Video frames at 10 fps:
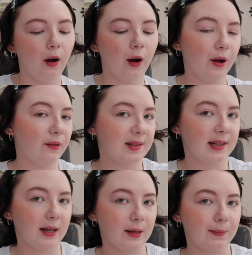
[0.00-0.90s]
I
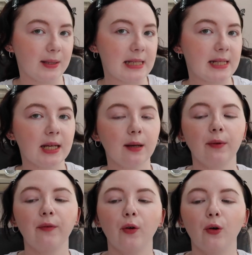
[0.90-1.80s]
hadn't been to see it
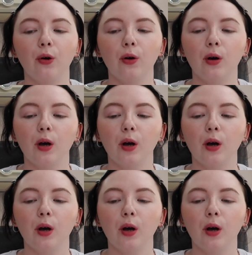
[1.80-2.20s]
before.